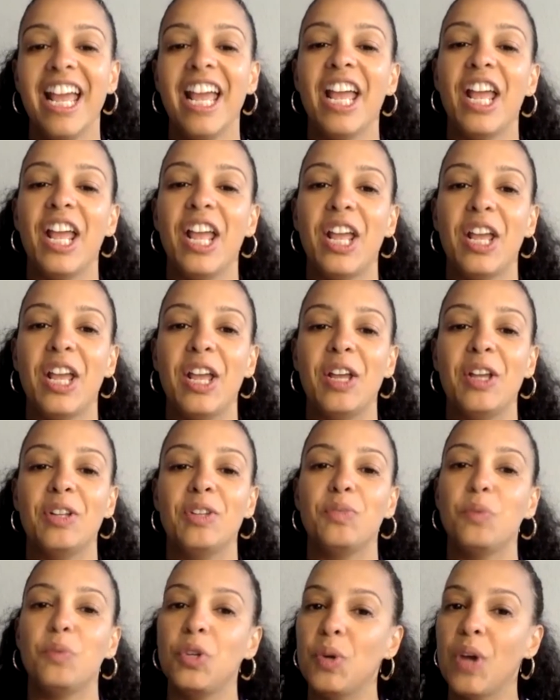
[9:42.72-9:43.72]

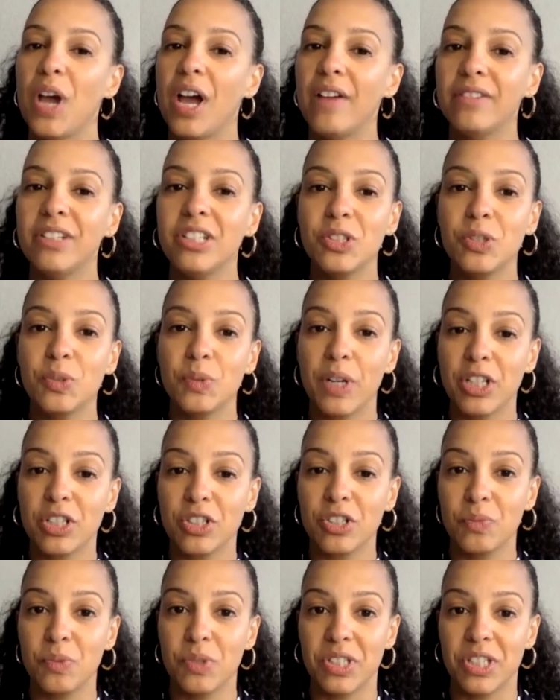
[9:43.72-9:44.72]
And when you have an
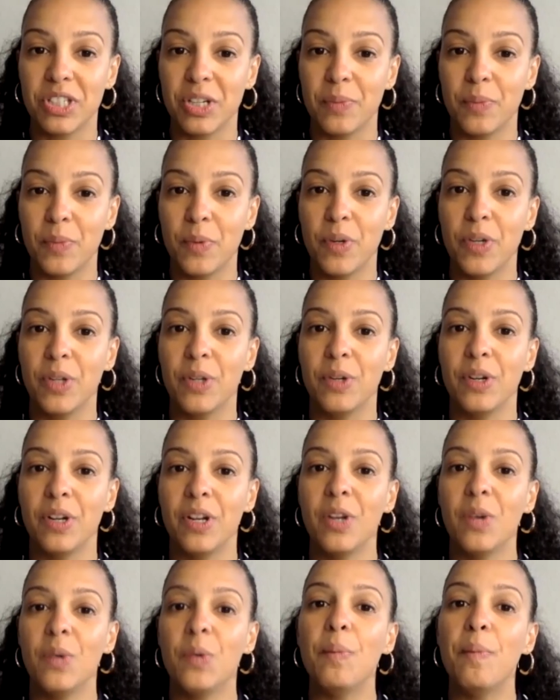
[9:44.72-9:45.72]
interaction with someone,
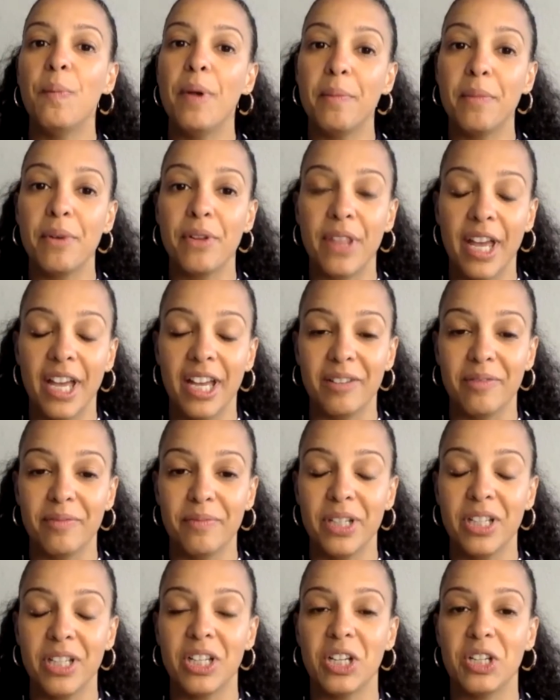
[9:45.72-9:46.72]
remember that,
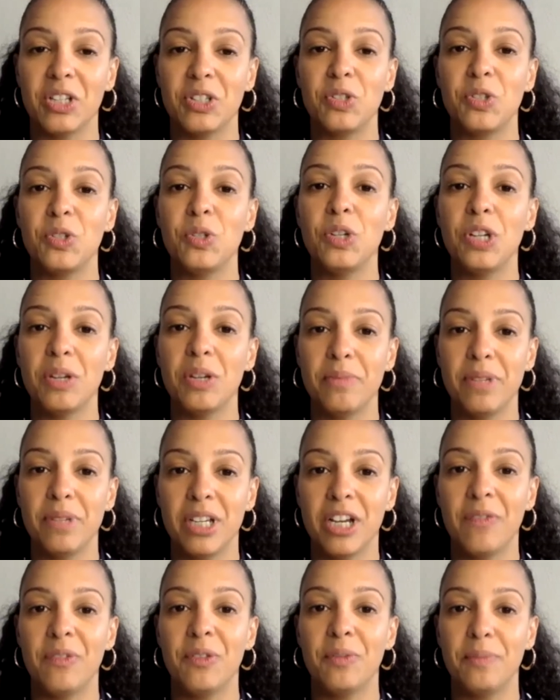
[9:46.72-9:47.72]
because you can
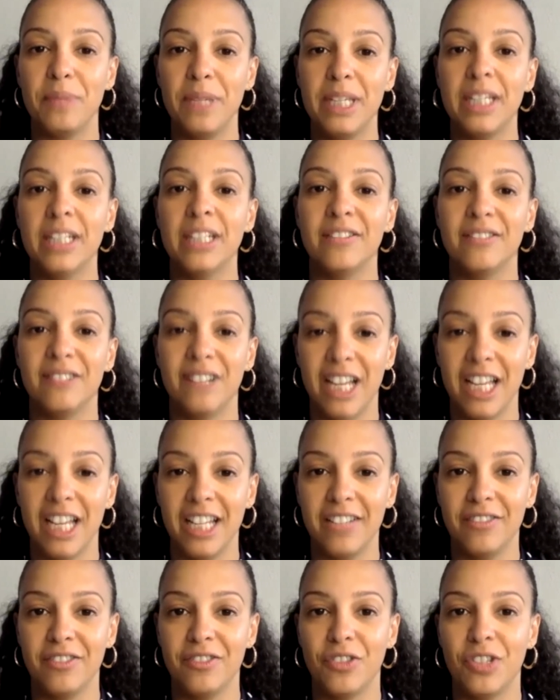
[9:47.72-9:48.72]
become the beacon of
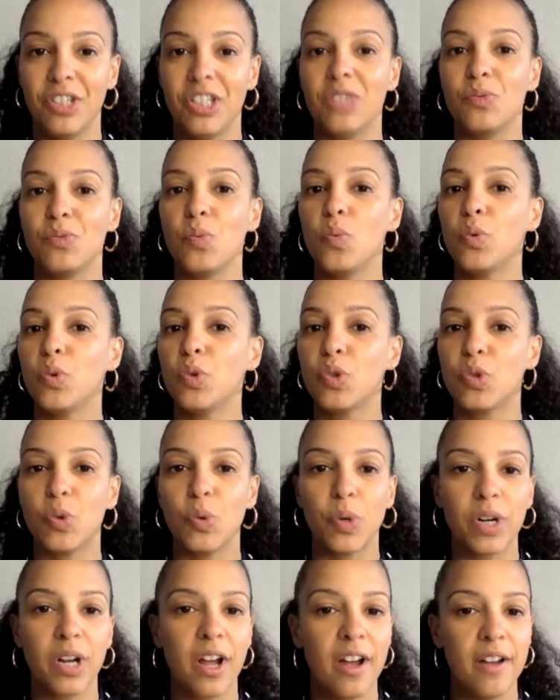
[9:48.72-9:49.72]
light for this
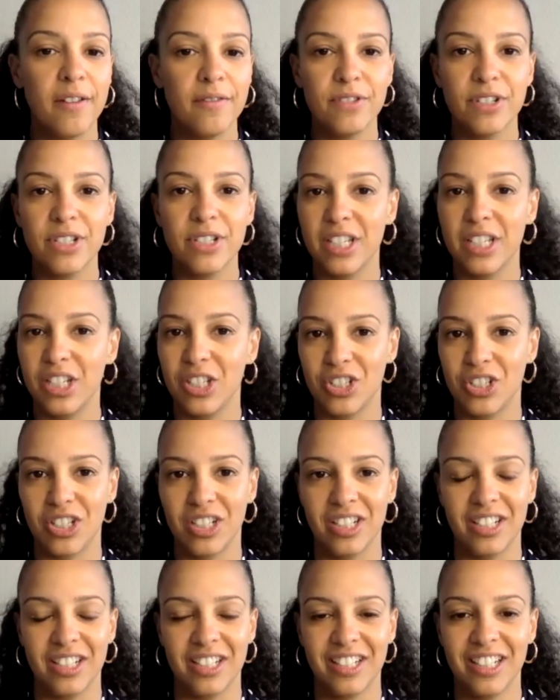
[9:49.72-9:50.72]
short
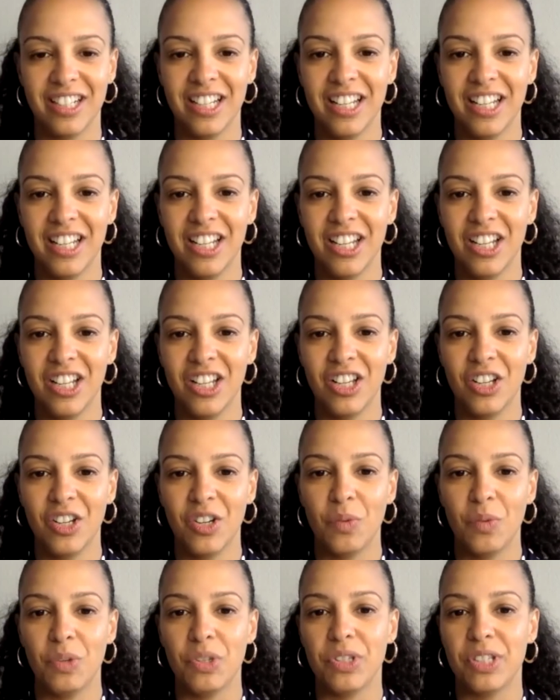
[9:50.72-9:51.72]
conversation
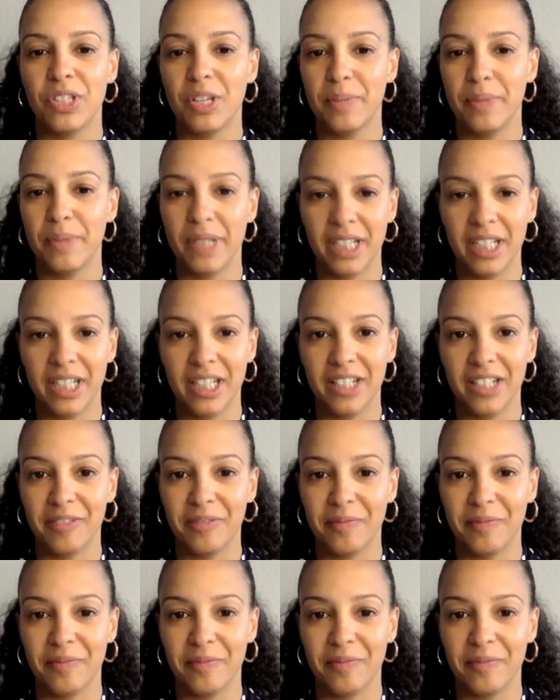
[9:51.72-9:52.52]
with somebody.